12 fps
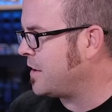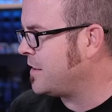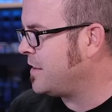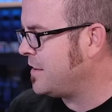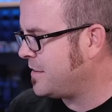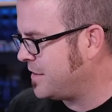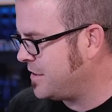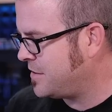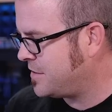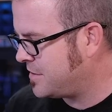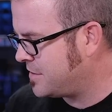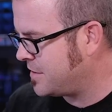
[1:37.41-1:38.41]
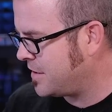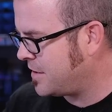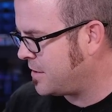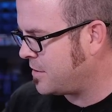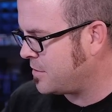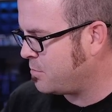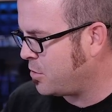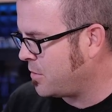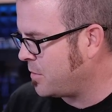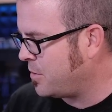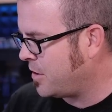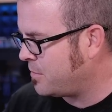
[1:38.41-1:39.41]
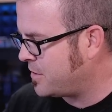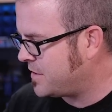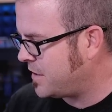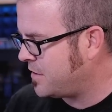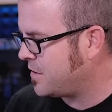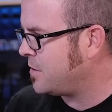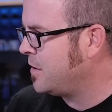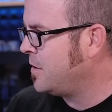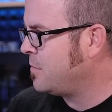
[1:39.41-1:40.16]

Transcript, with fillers: I think this Probing Paul in particular,